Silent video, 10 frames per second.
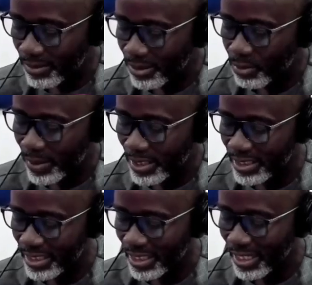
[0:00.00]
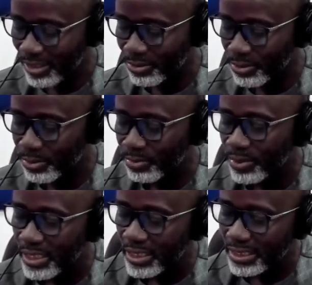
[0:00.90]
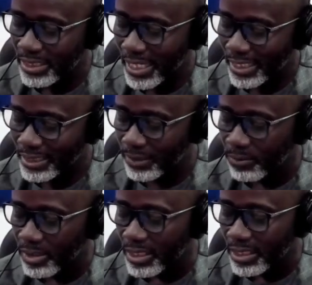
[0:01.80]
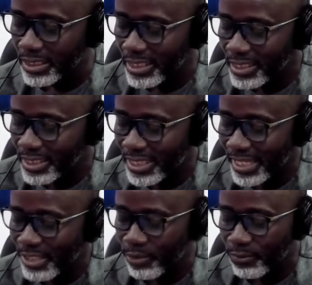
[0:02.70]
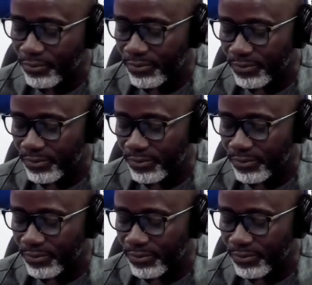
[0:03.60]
this one in classroom, that this kind of